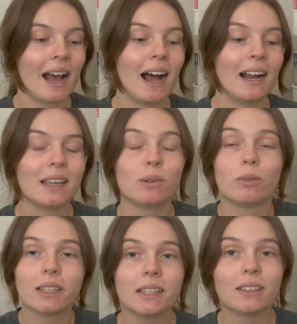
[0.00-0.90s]
I
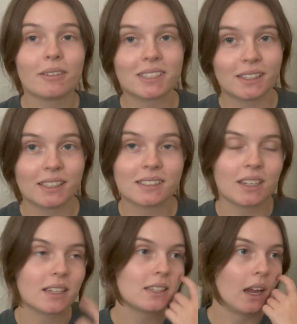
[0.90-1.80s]
really love
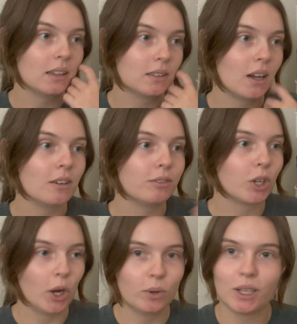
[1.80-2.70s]
statistics, I love
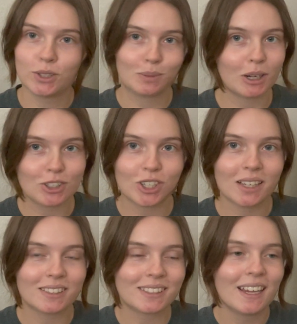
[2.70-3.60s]
coding
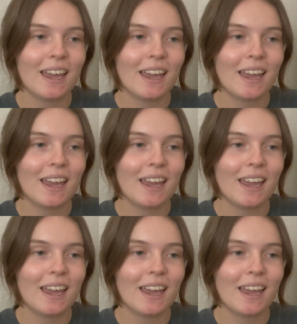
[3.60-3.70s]
spreadsheets,